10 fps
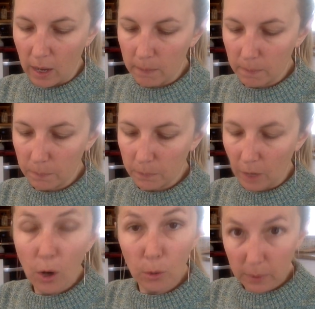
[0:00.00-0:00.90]

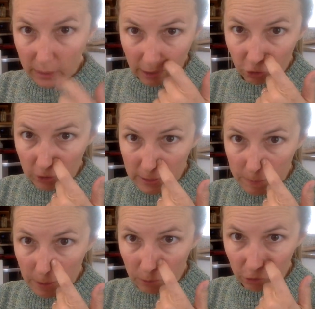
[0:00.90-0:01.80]
Home
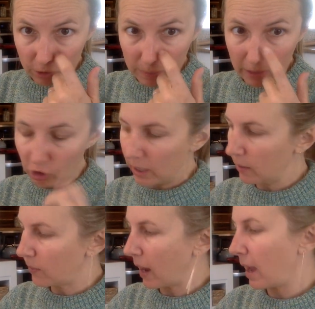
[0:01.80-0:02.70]
Connections book, which is page
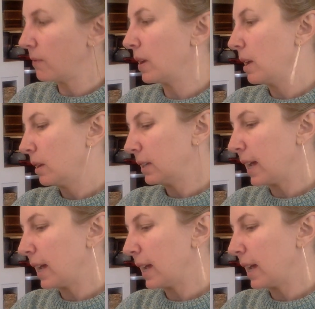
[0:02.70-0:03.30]
85, I'm